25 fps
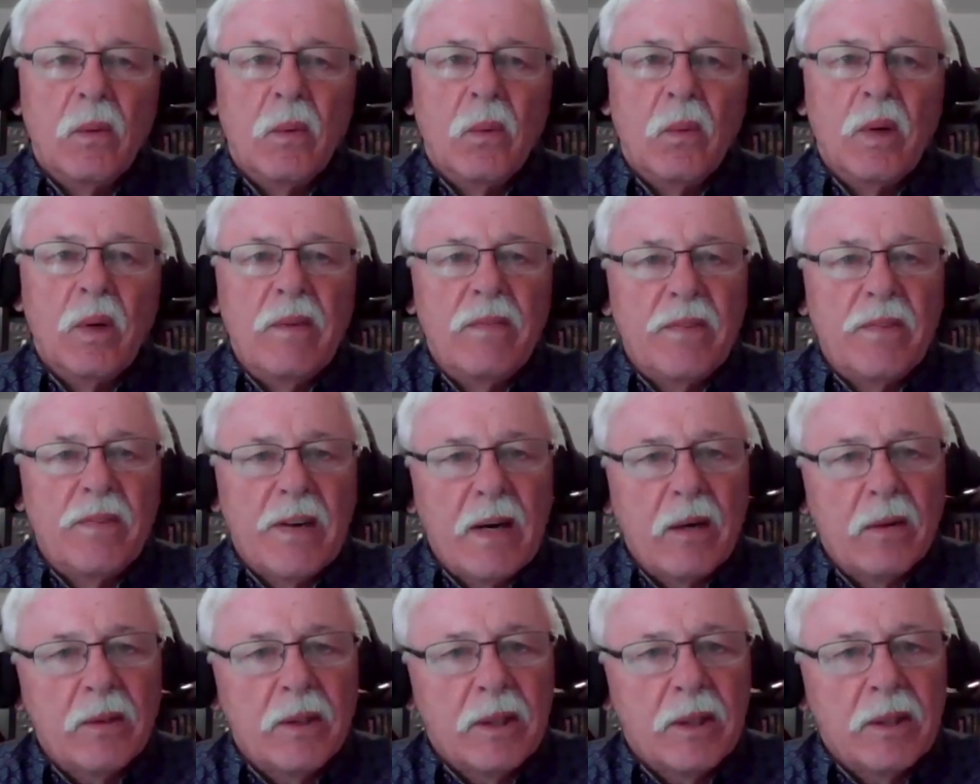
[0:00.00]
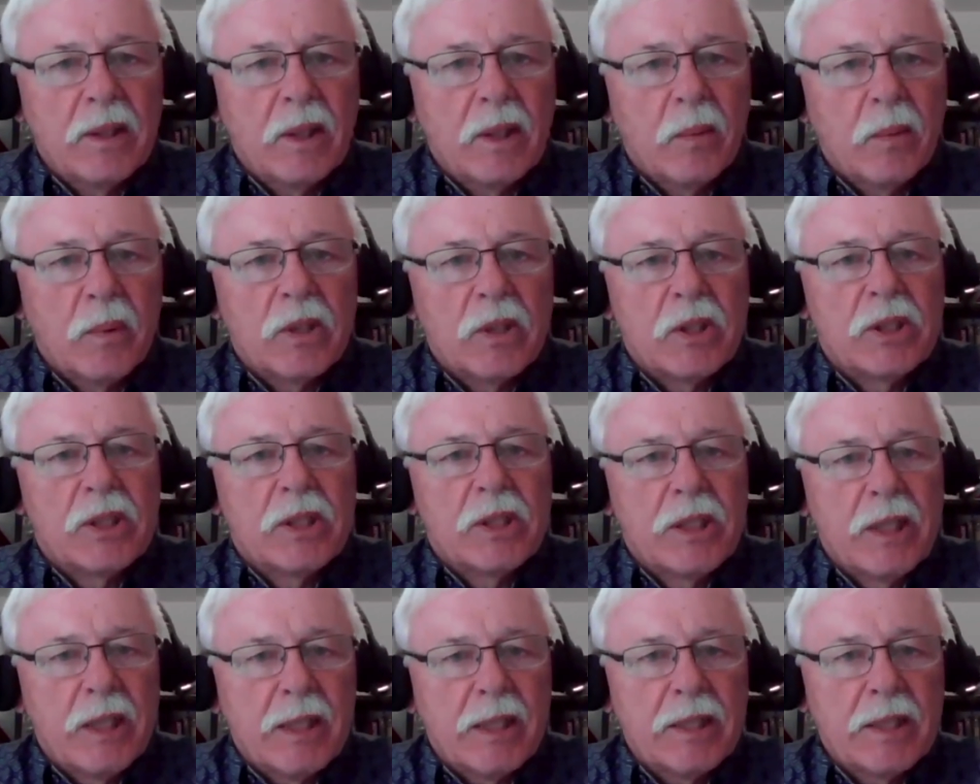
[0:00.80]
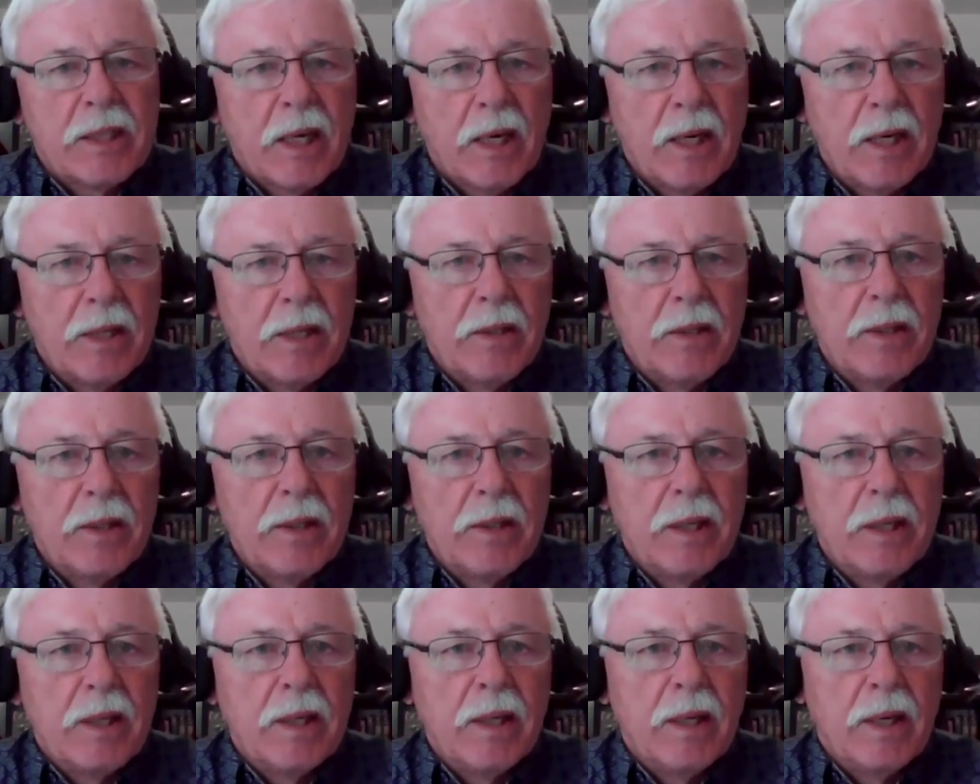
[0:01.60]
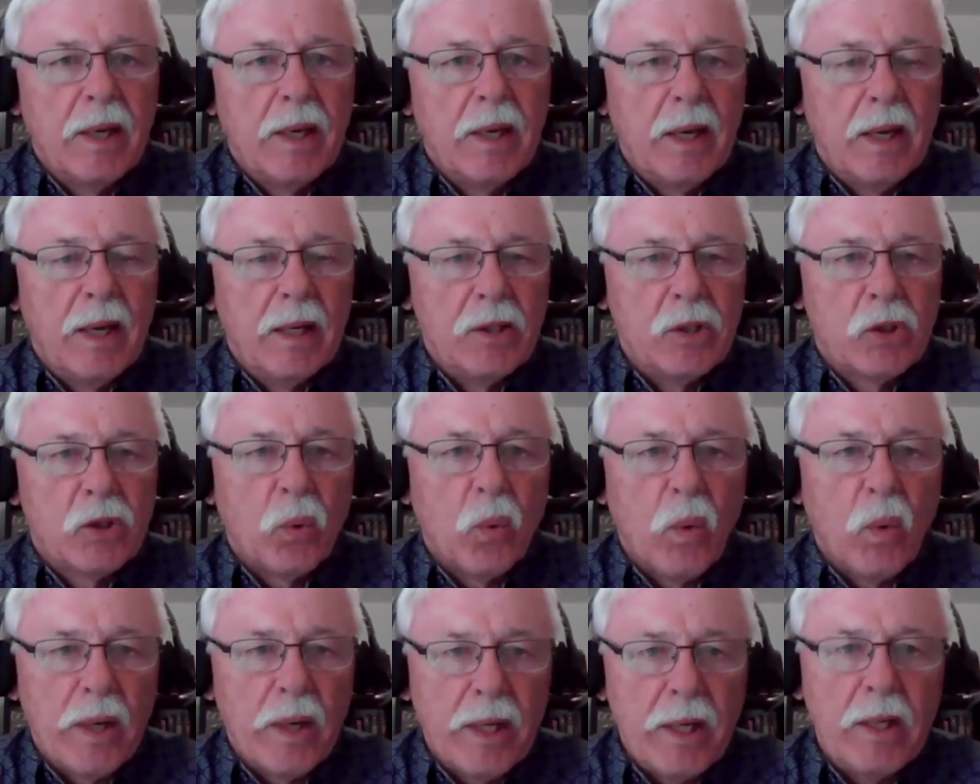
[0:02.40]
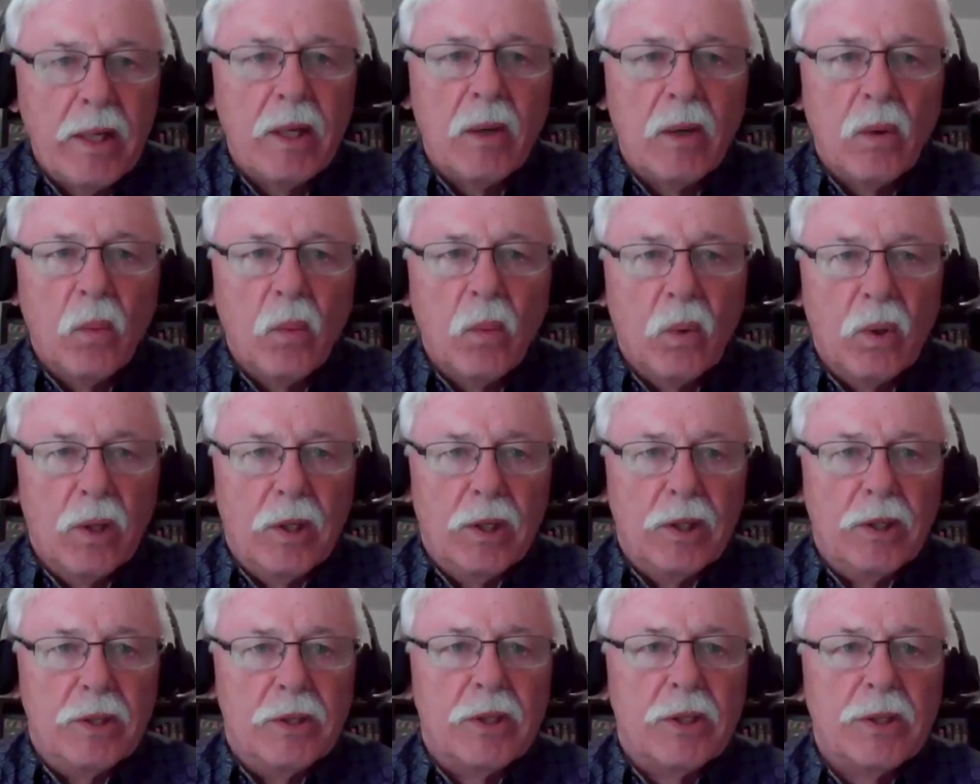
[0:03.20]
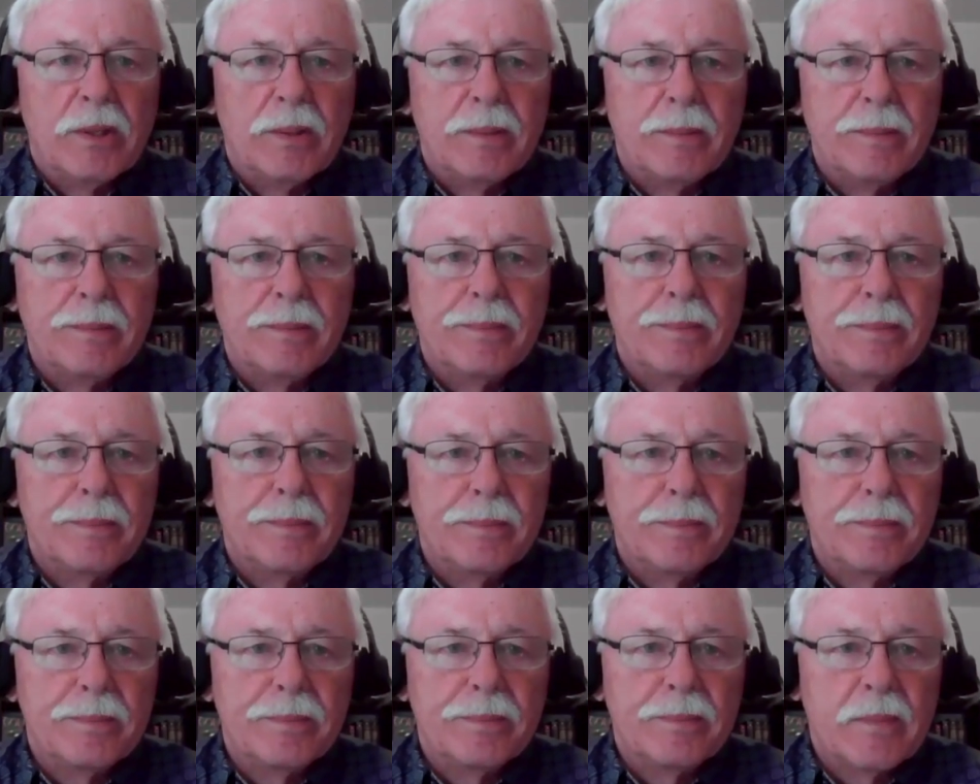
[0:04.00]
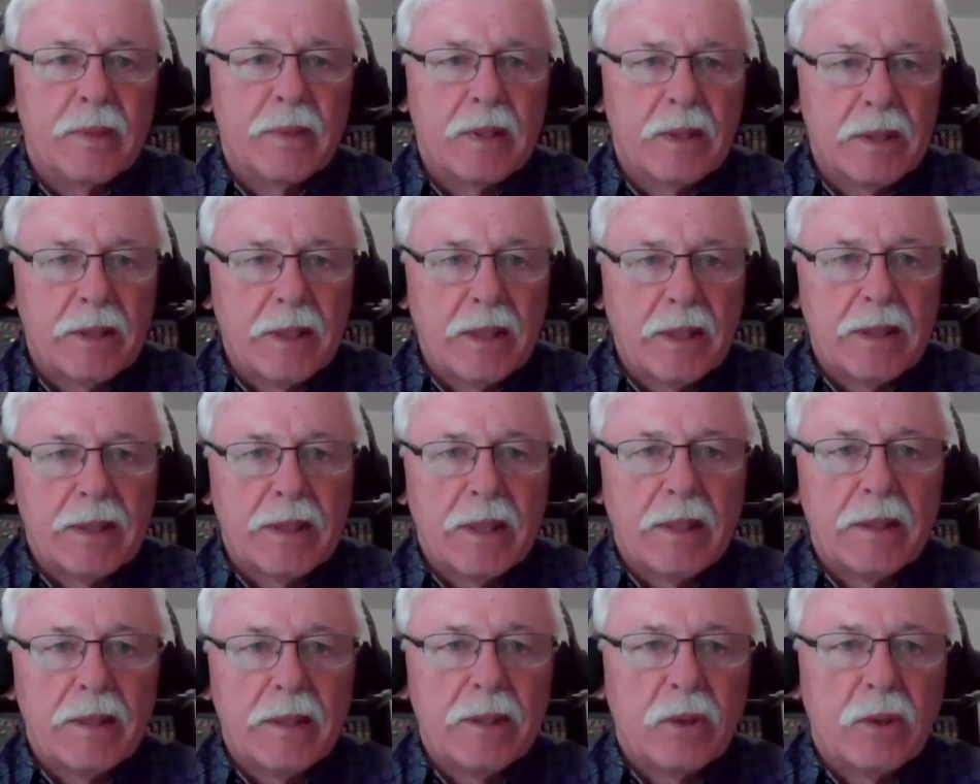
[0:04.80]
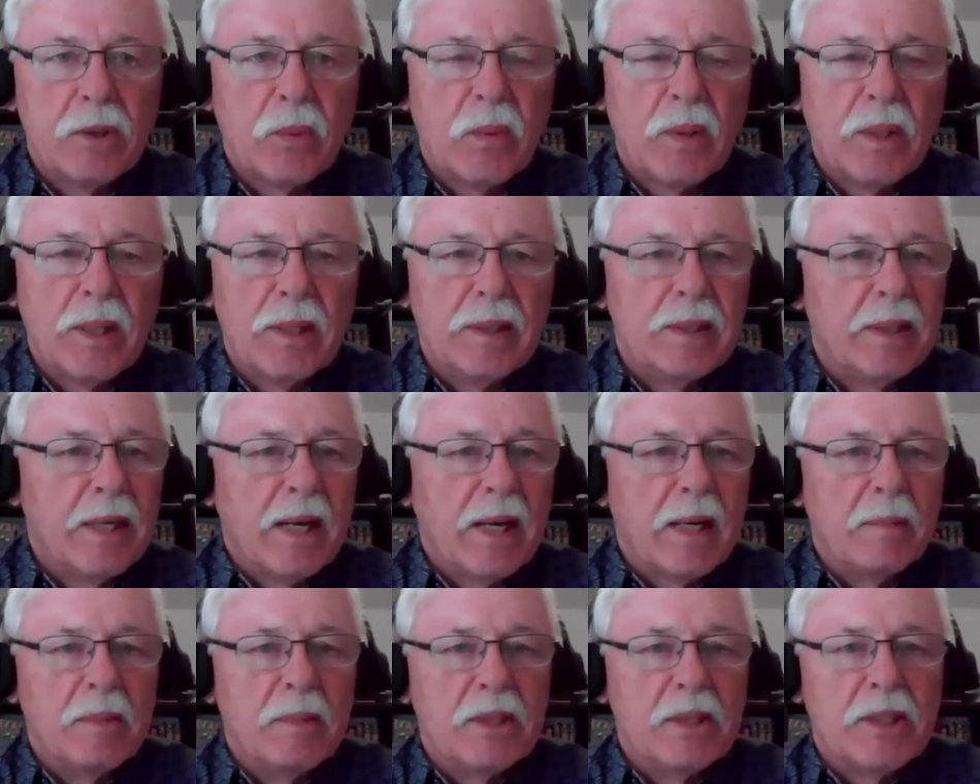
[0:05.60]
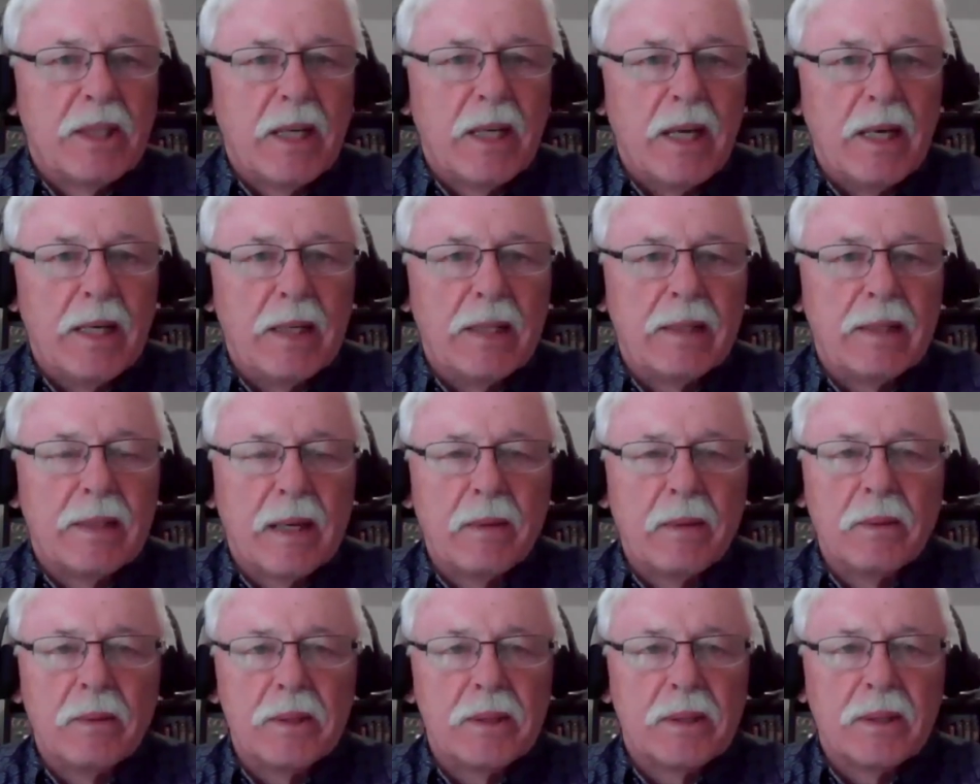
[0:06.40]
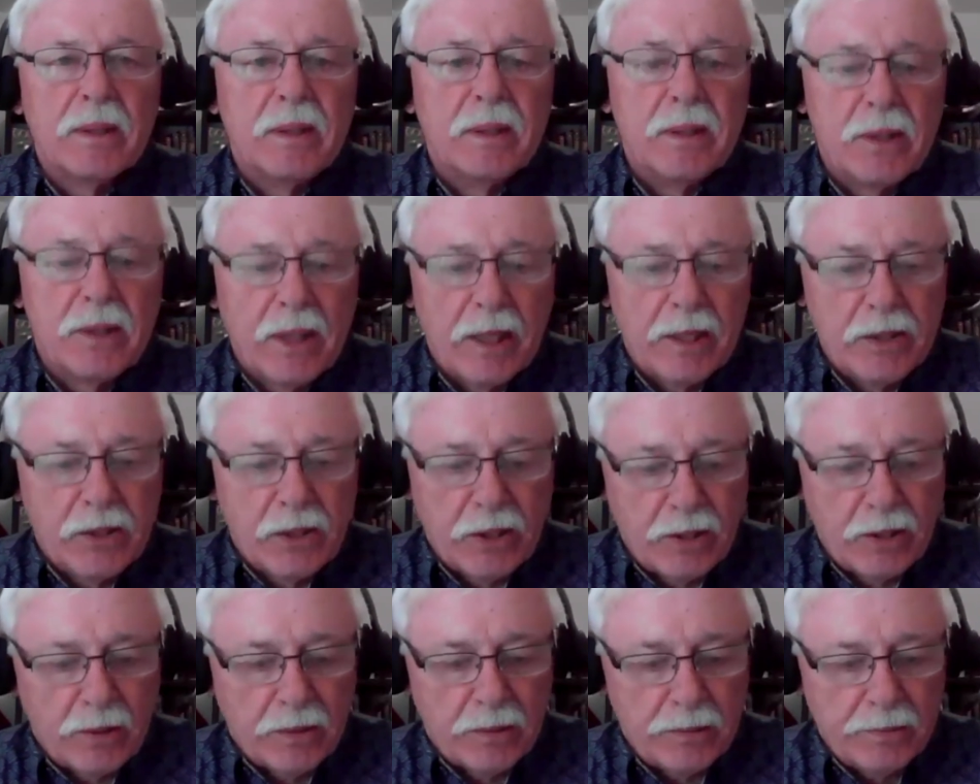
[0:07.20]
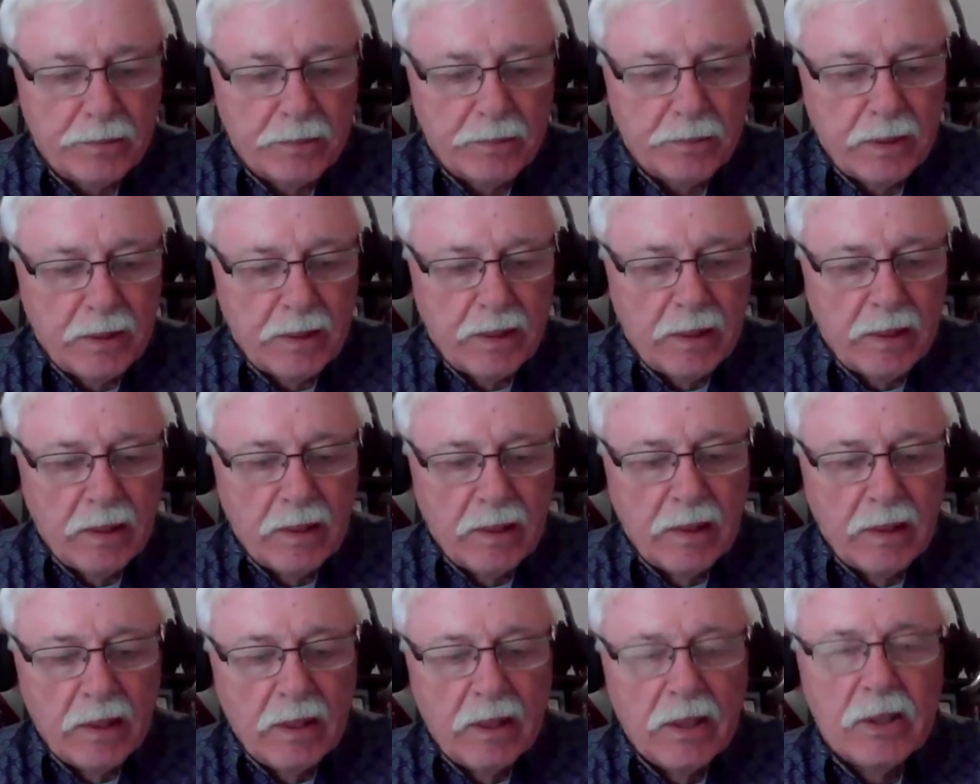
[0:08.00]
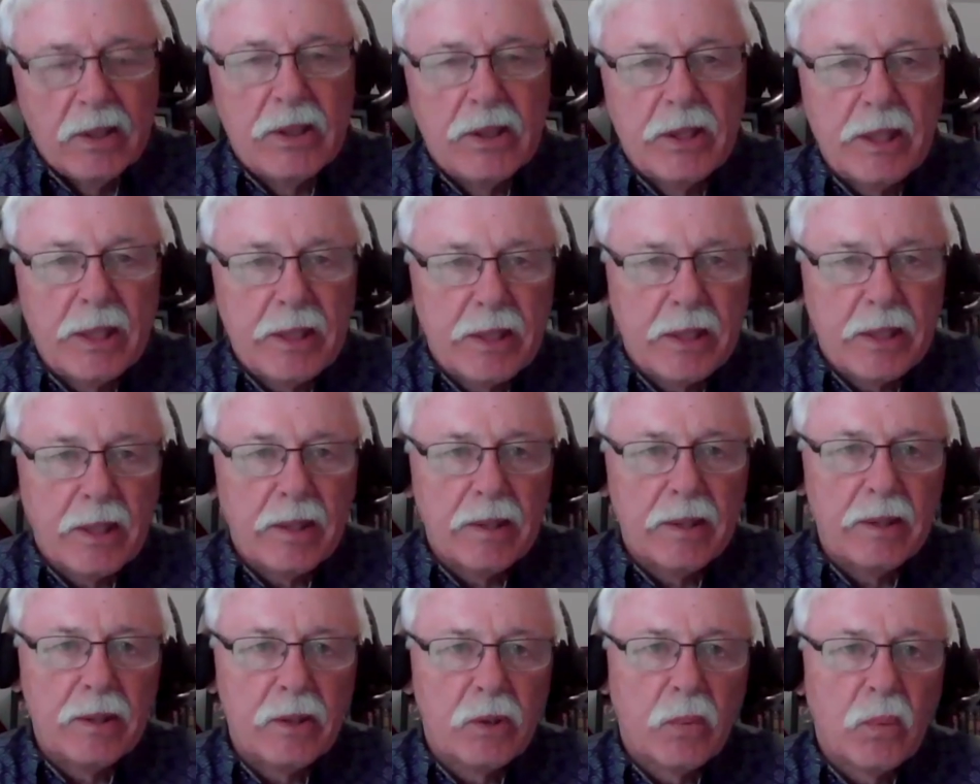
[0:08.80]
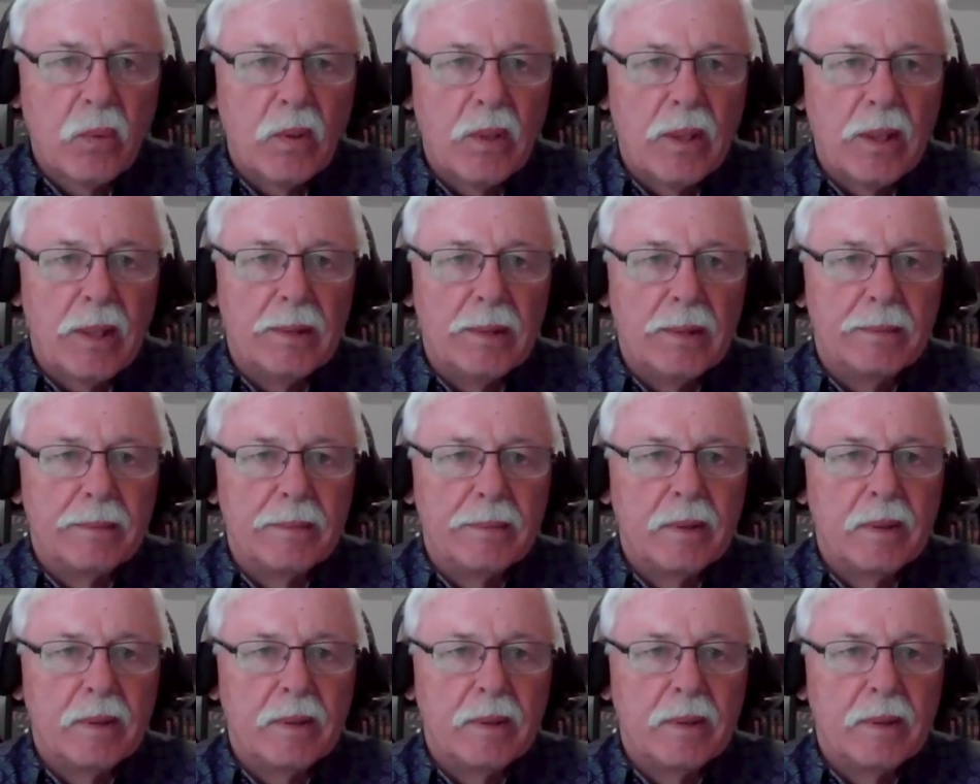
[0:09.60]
We found that there were 620 words. 620, not a mistake. That was intentional. 620.